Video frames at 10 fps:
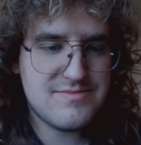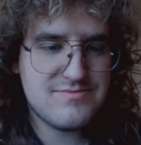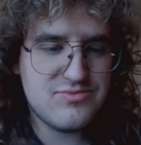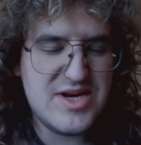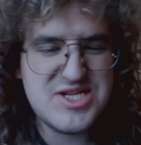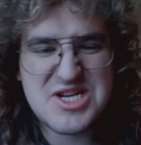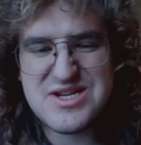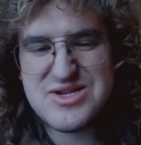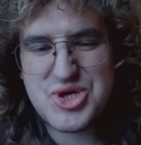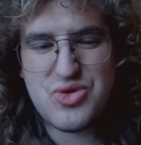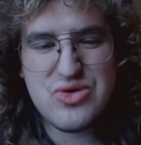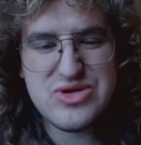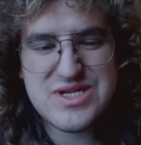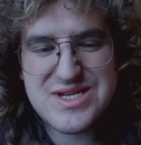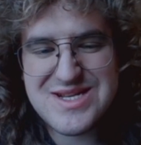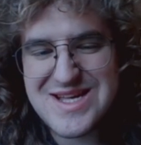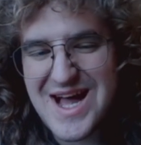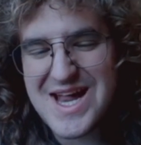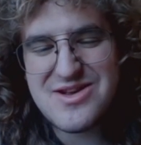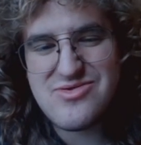Which could...
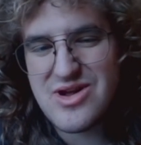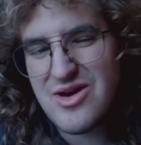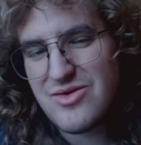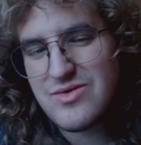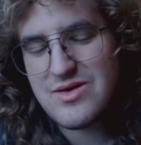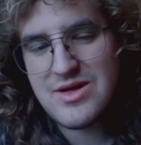I don't know.